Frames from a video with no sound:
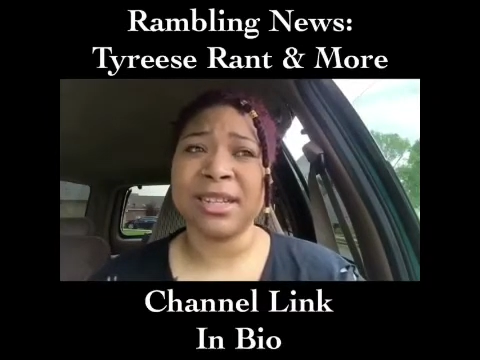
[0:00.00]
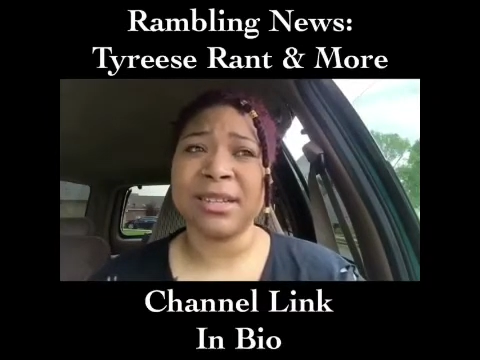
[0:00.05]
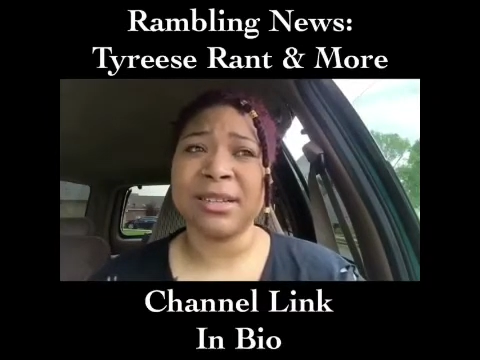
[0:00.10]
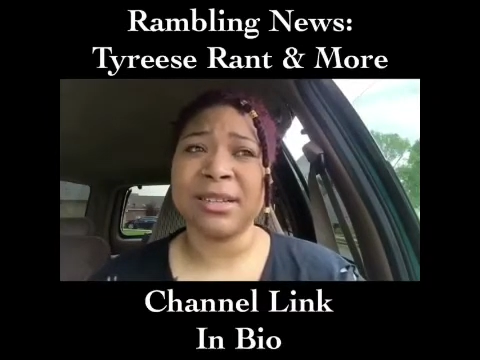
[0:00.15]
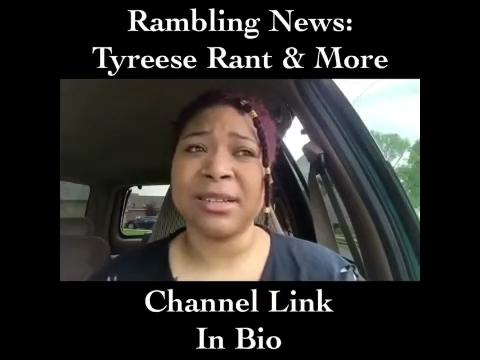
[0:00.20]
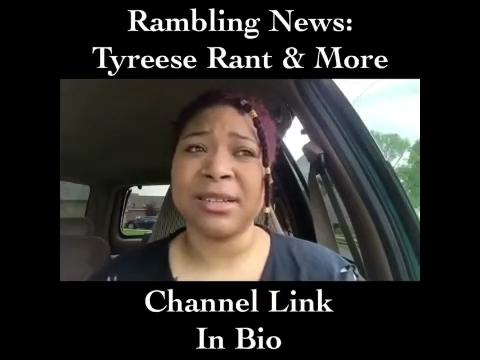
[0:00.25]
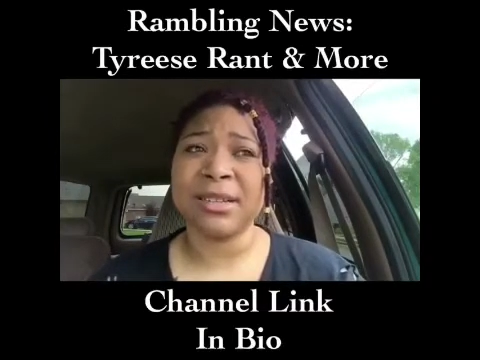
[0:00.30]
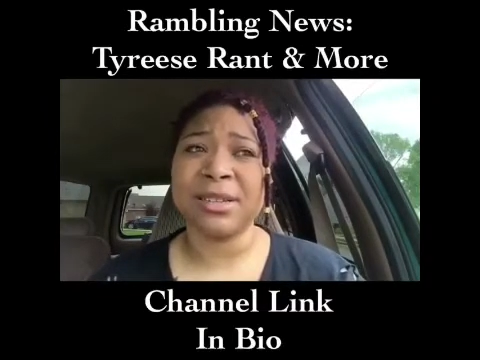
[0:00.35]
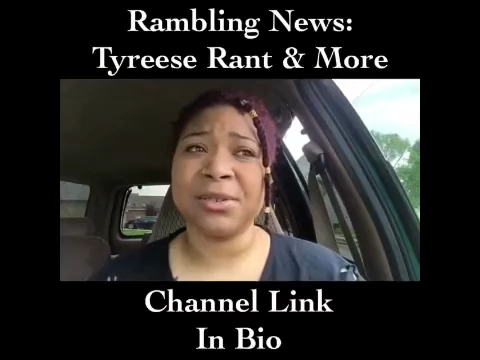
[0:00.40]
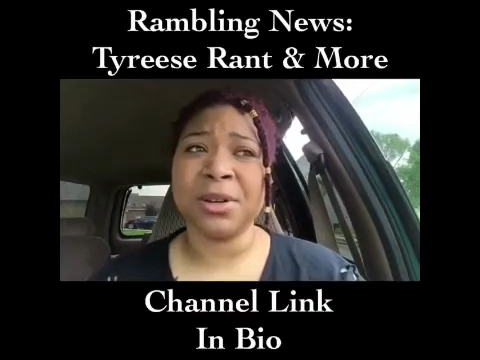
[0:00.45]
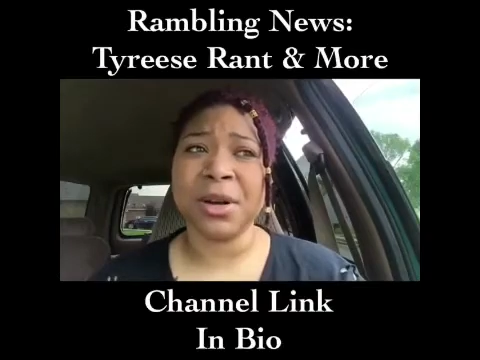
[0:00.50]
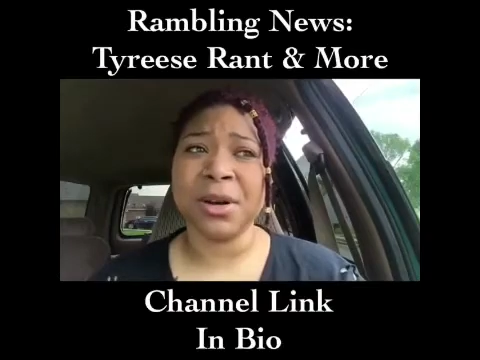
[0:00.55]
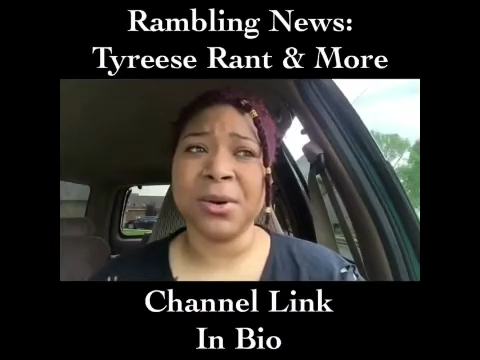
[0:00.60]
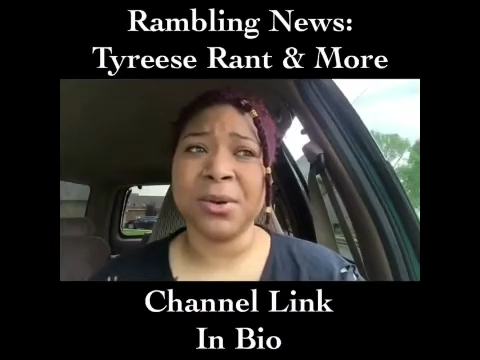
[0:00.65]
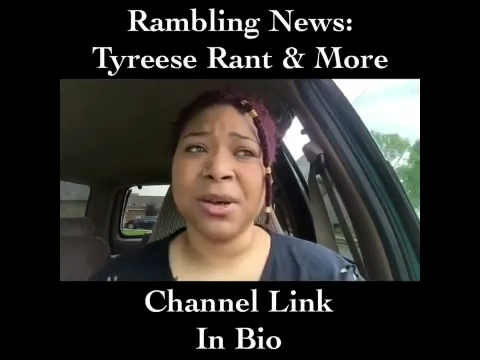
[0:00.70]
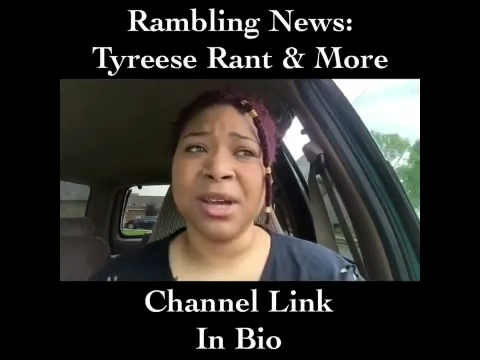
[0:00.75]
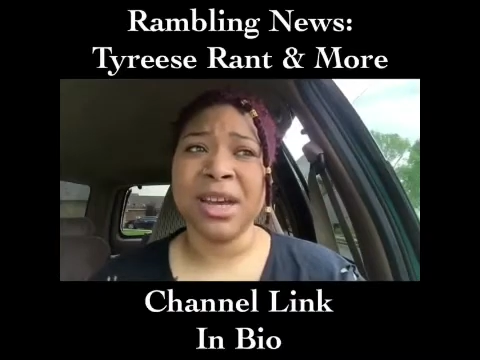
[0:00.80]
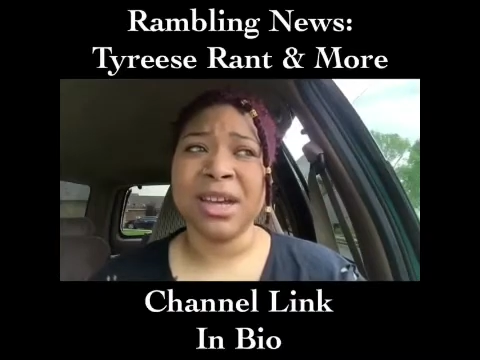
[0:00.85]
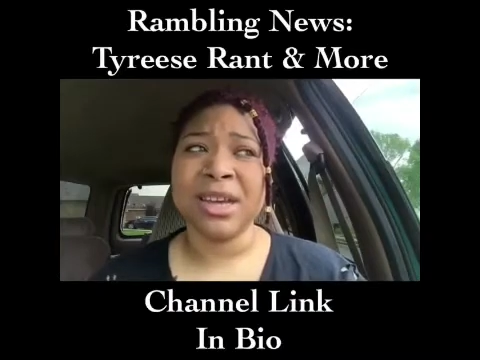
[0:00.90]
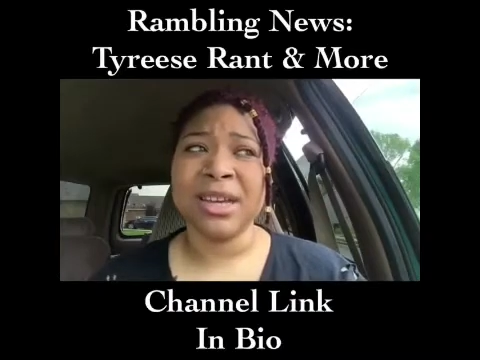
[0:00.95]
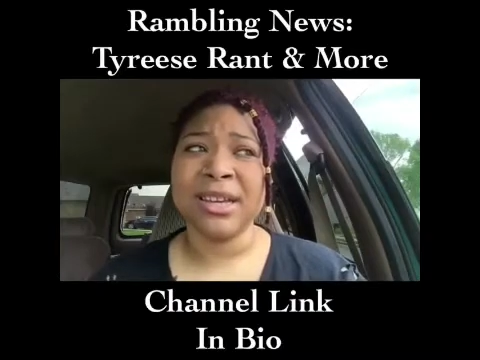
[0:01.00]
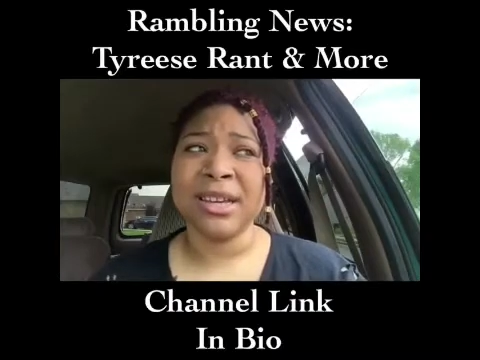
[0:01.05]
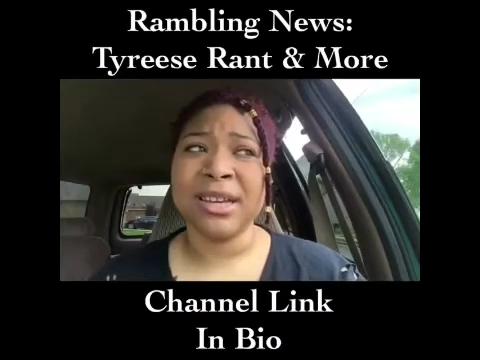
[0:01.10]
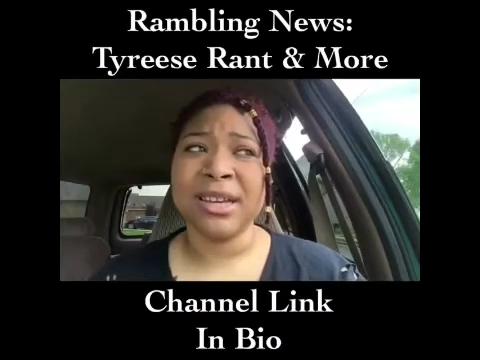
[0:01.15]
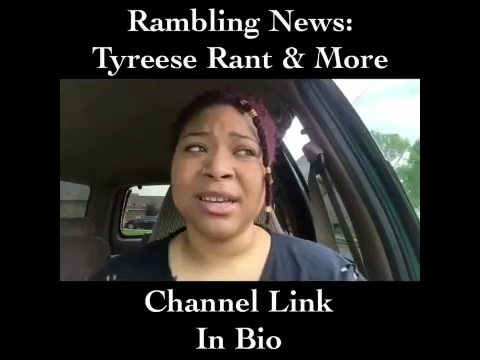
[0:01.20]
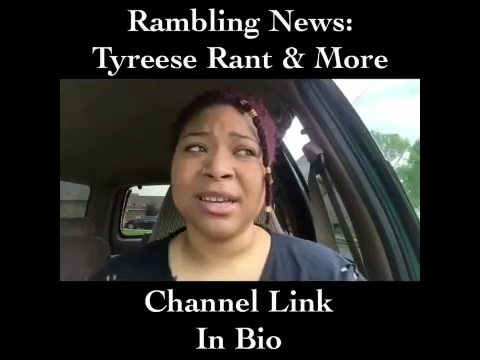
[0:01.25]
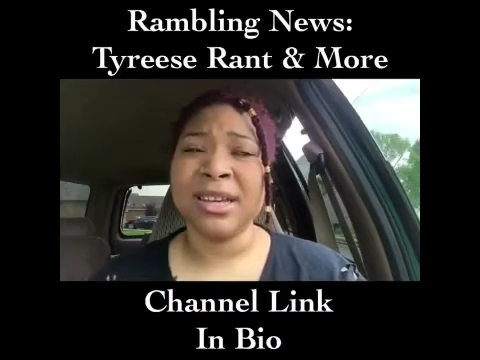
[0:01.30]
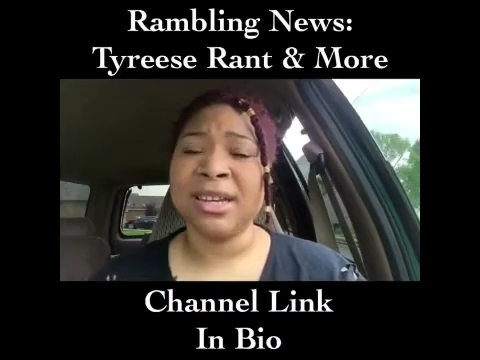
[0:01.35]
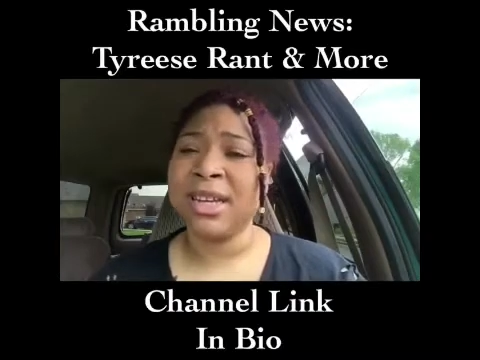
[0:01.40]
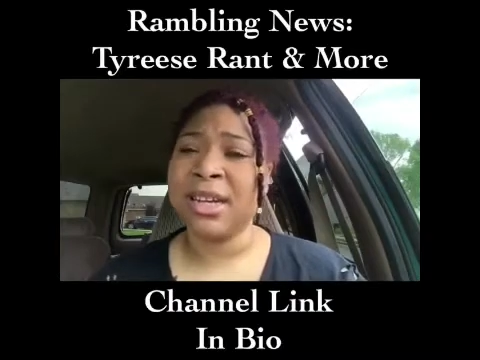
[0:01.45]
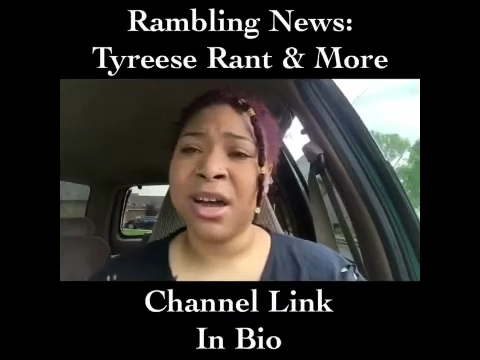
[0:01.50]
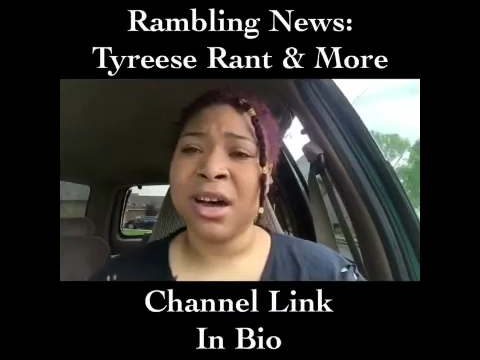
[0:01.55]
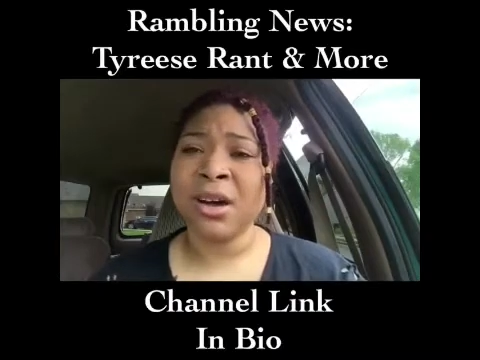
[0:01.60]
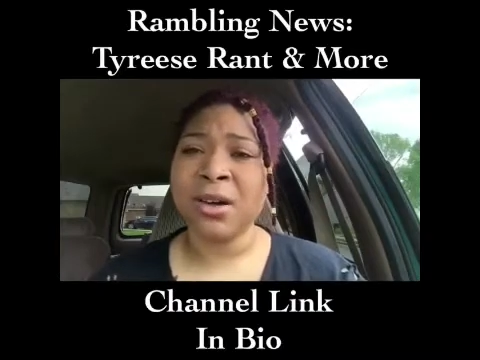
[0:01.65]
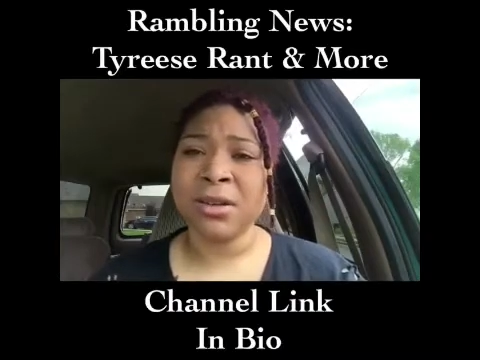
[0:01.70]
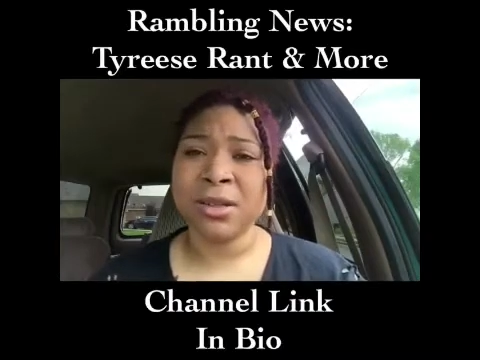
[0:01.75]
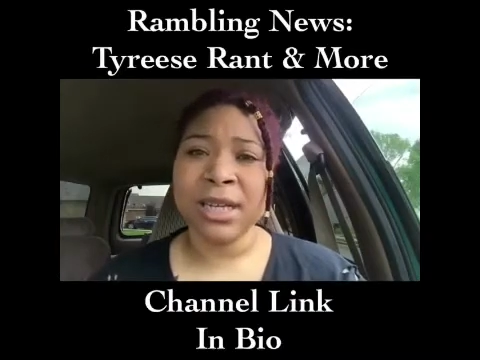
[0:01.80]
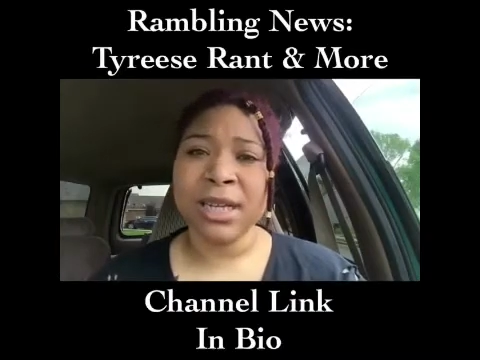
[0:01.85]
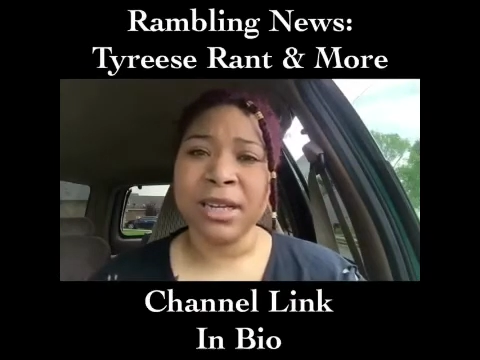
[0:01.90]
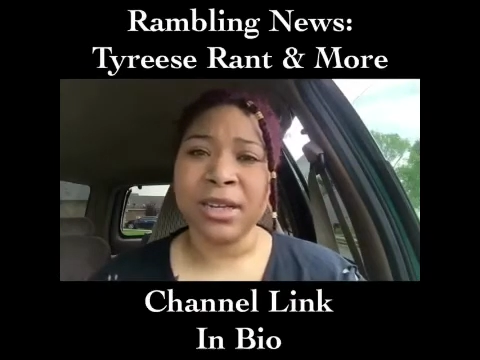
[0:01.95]
you know, it didn't
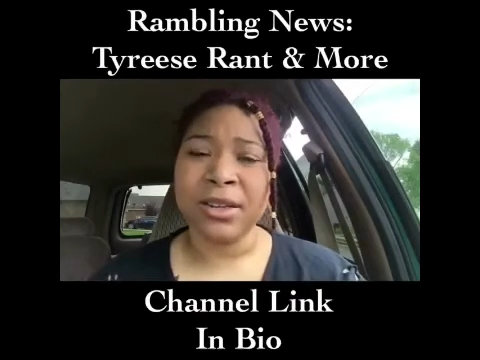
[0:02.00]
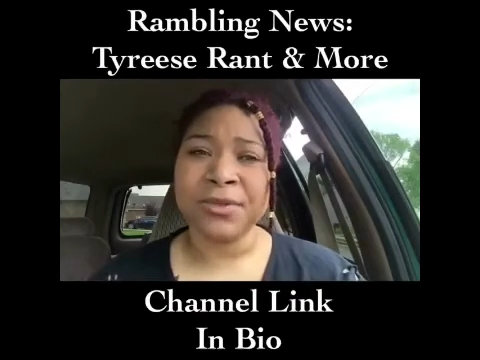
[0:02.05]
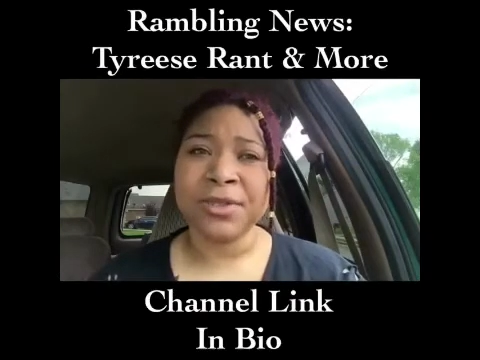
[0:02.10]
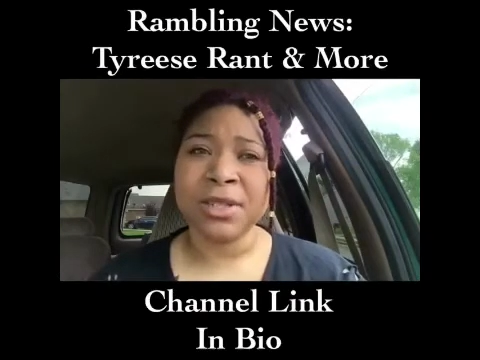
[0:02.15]
all leave.